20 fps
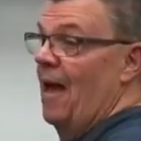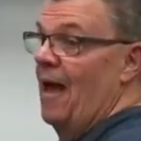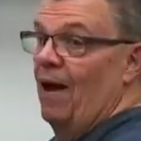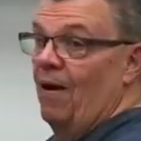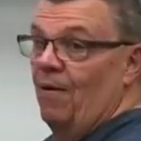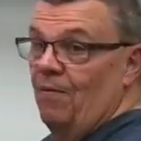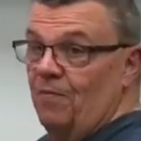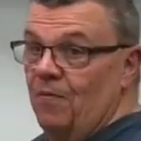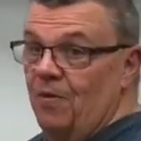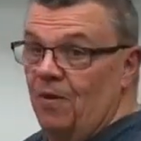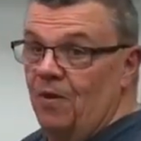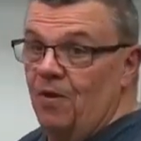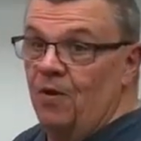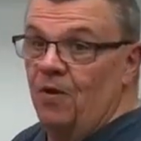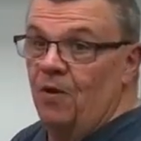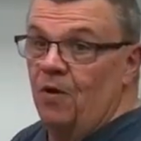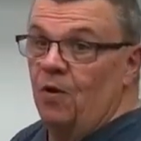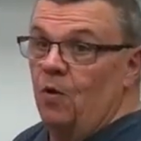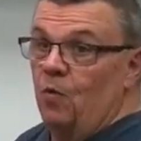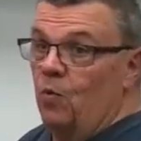out.
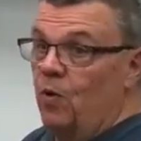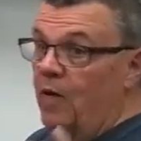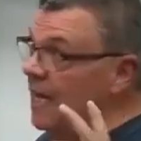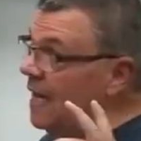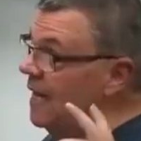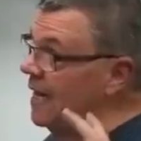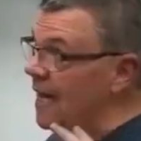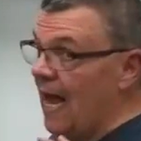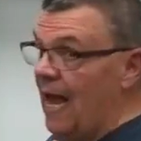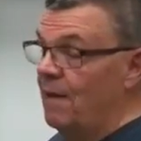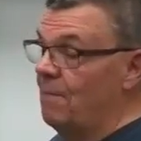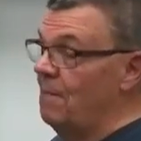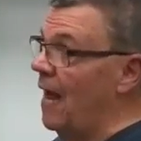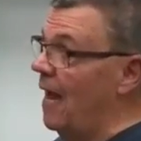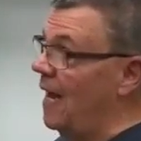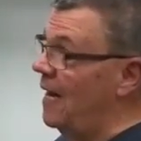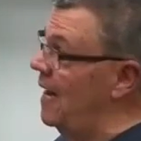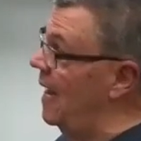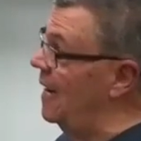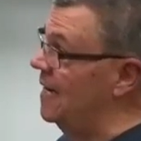When he came
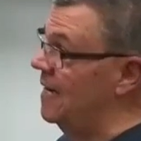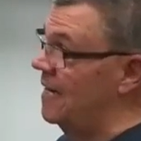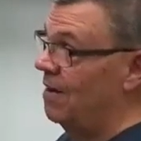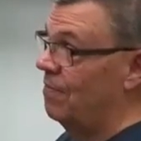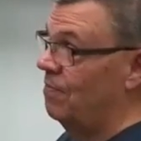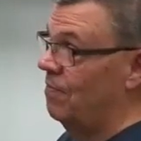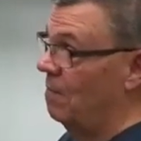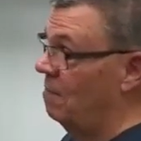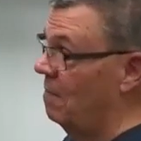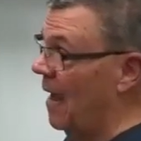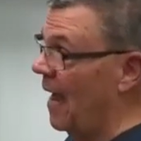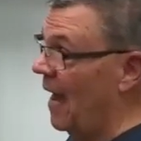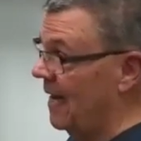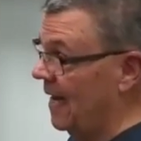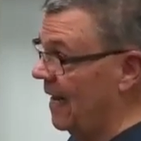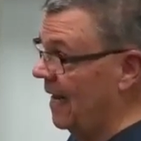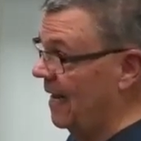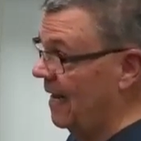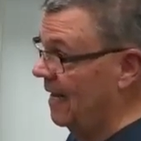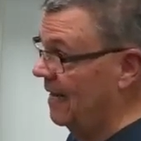out, he had a different body.
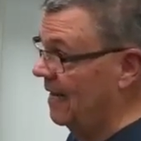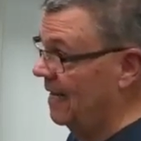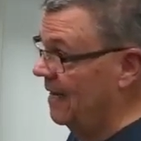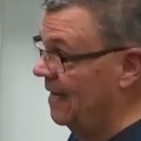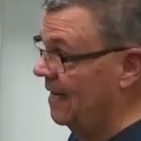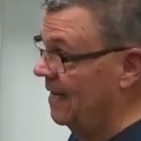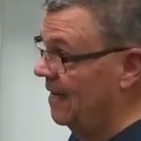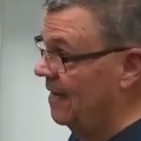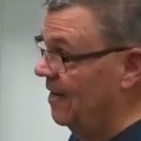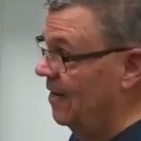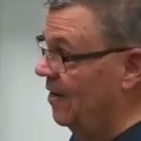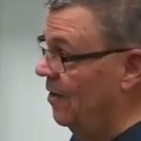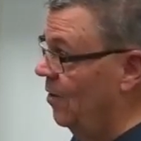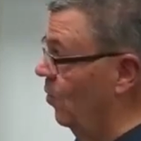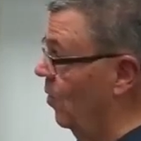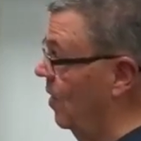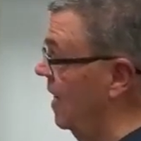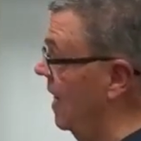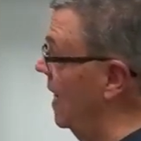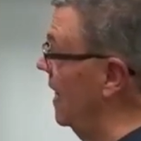
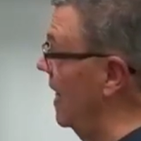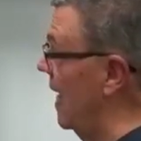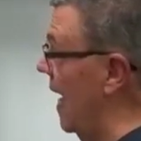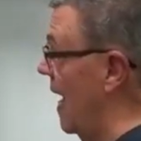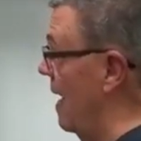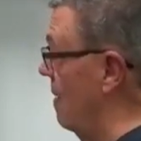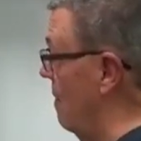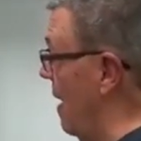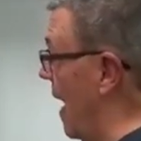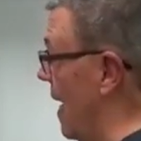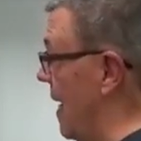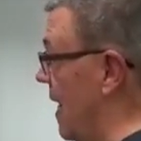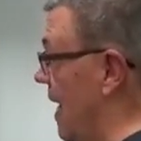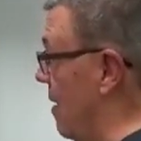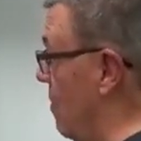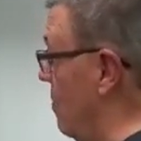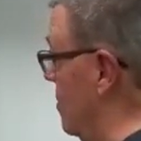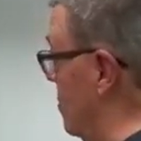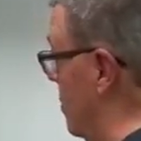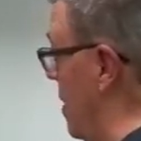When he came out, he was